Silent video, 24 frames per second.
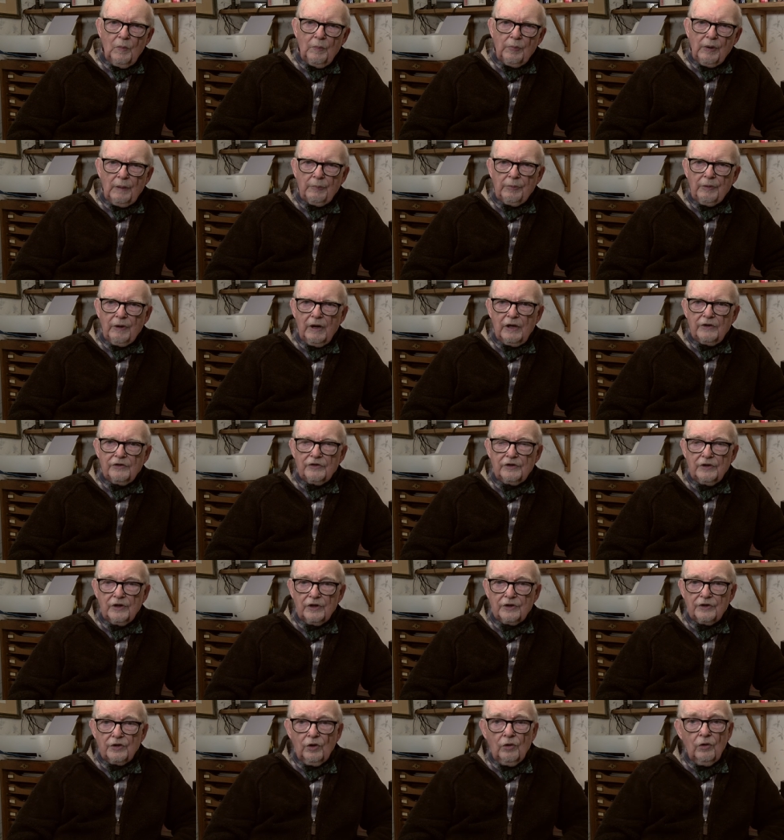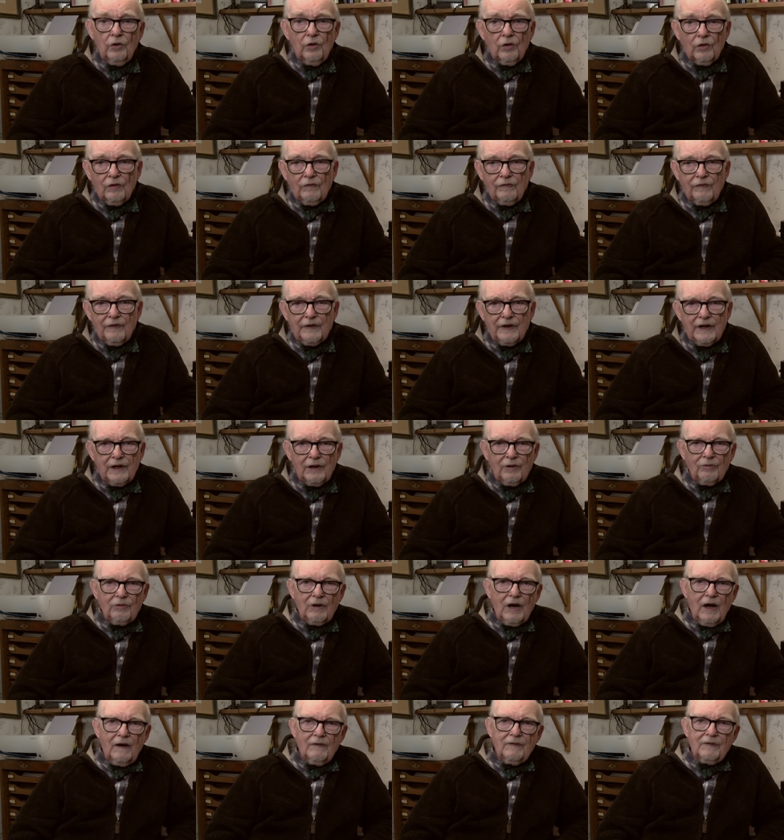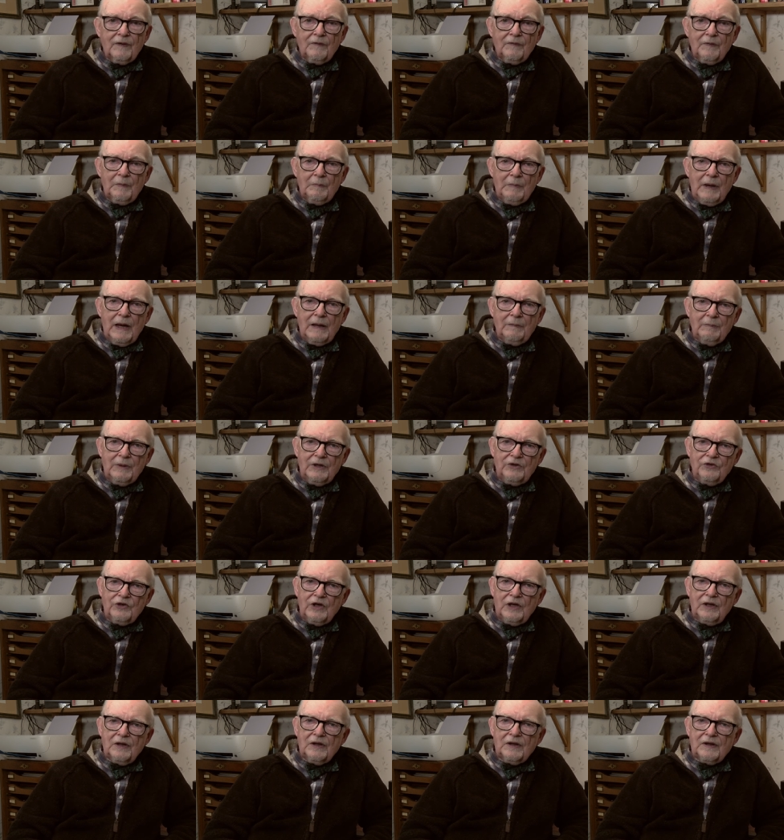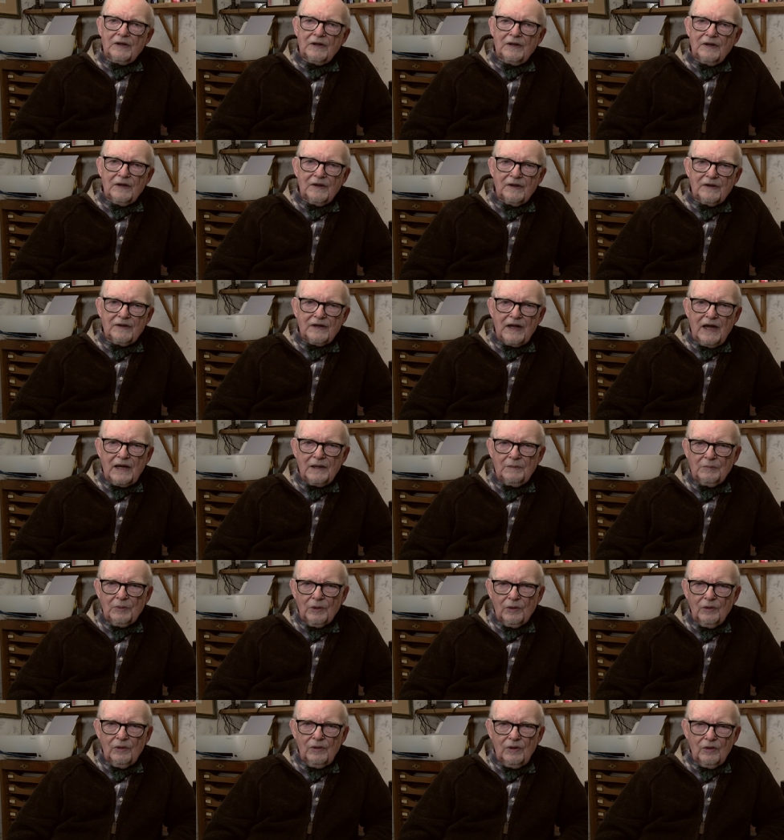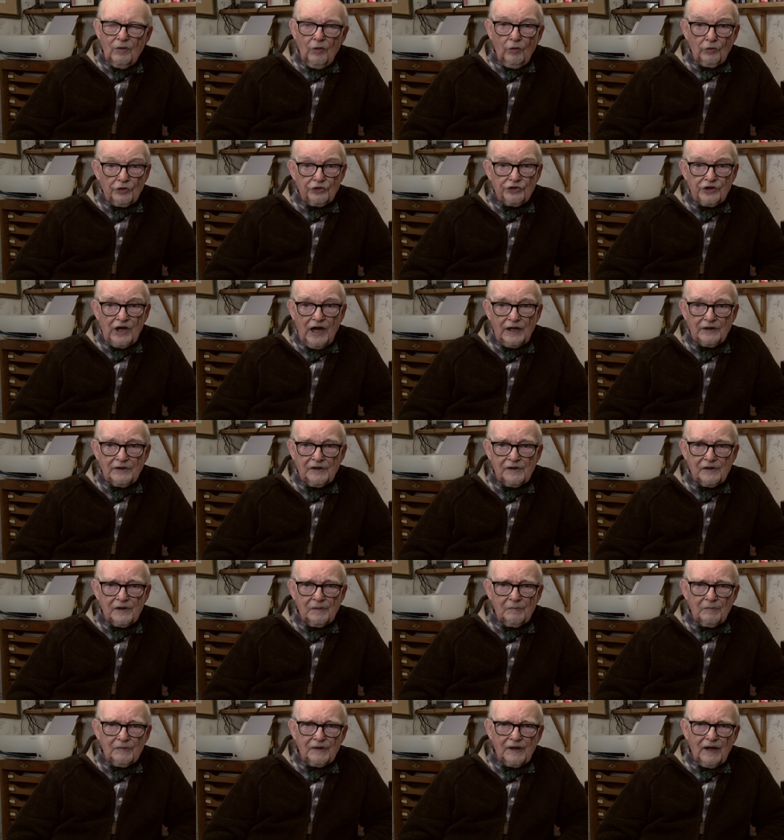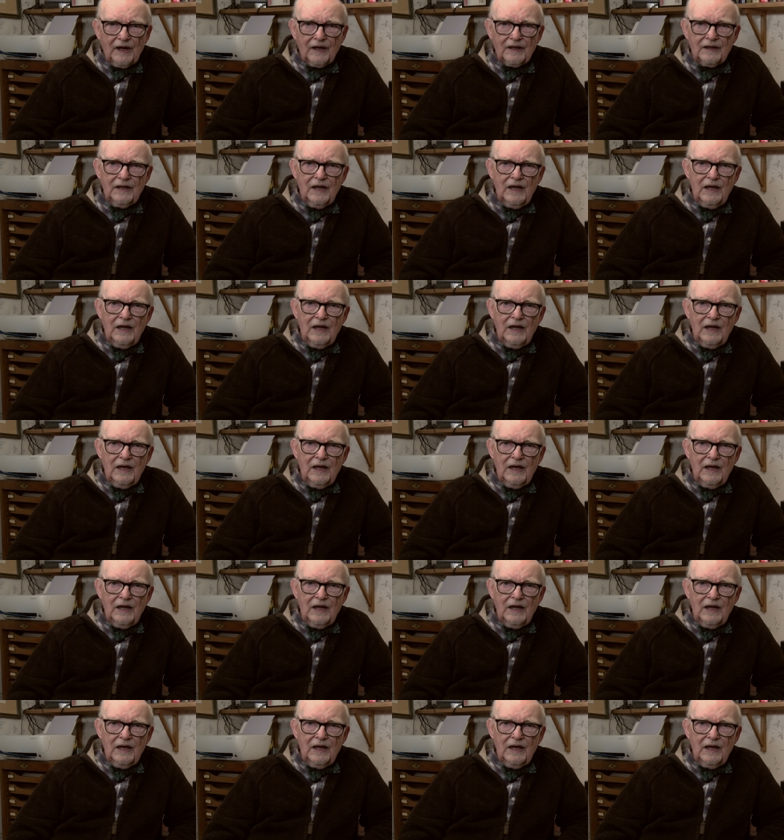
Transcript: preparation at all for the arrival of the baby Jesus in the stable, or shed some say,